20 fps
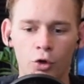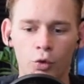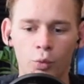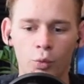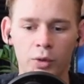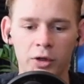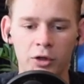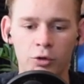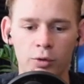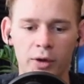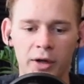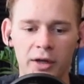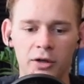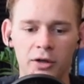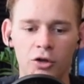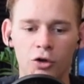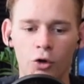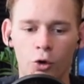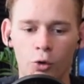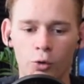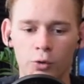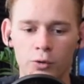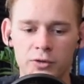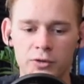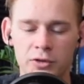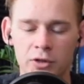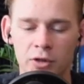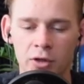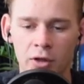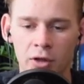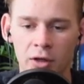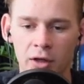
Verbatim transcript: we create goals